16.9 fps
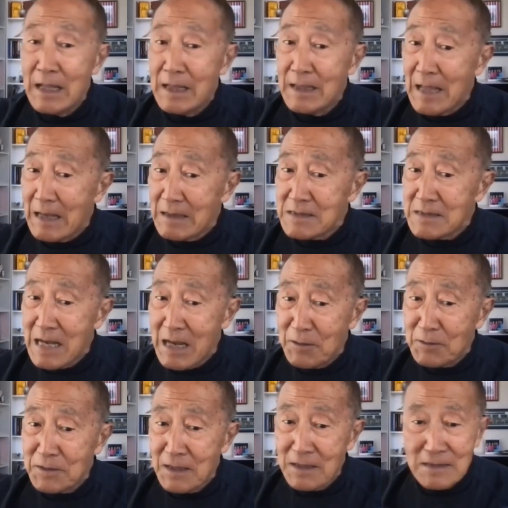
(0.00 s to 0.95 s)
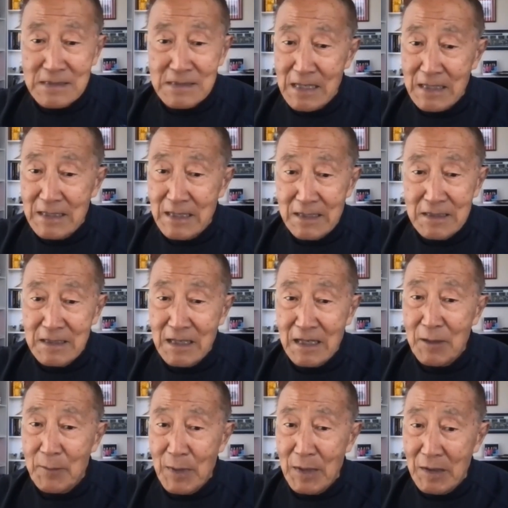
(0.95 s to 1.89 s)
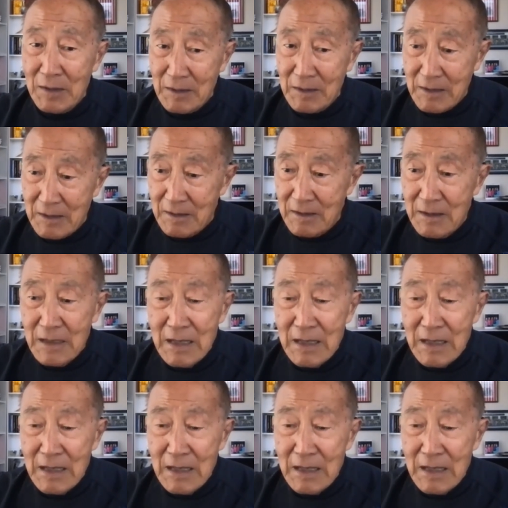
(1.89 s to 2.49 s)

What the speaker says: That's how things are done in America.